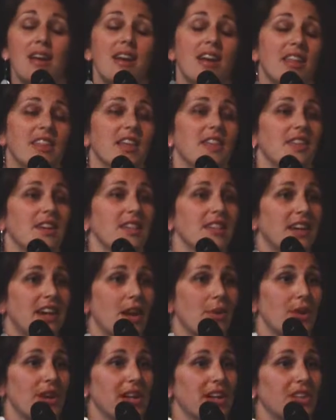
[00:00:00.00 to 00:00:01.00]
And that thing that
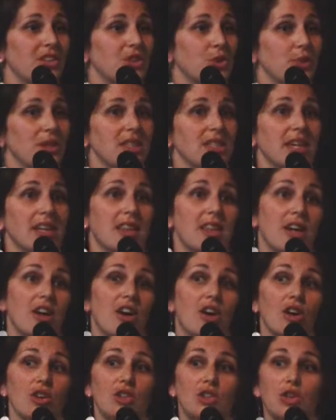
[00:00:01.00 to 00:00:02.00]
I ran into was like, there
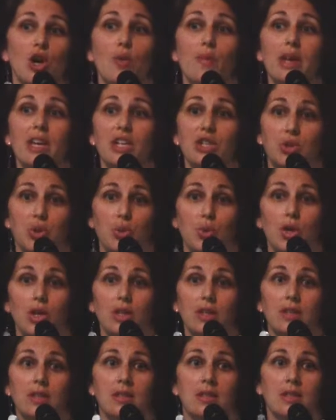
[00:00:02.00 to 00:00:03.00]
are so many
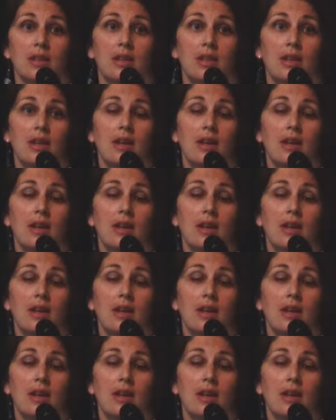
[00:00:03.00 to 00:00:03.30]
tools.